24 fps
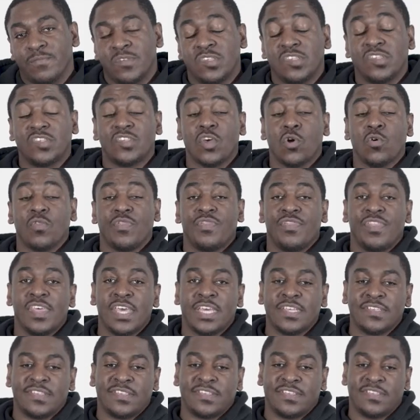So
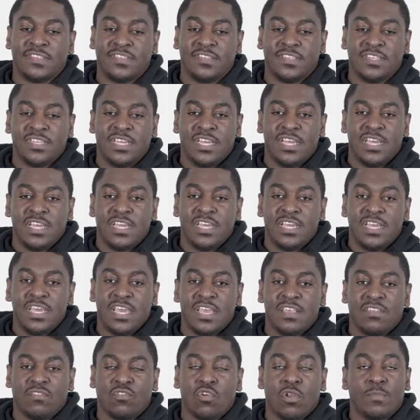this
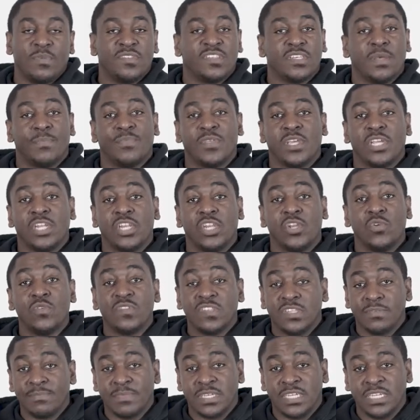is going to be something new
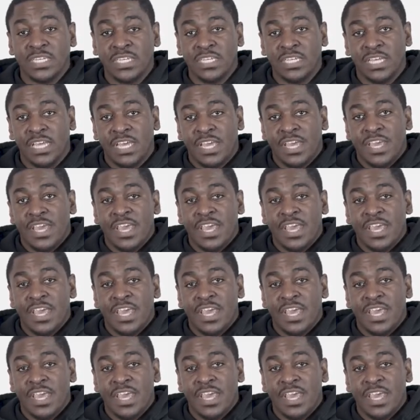to me.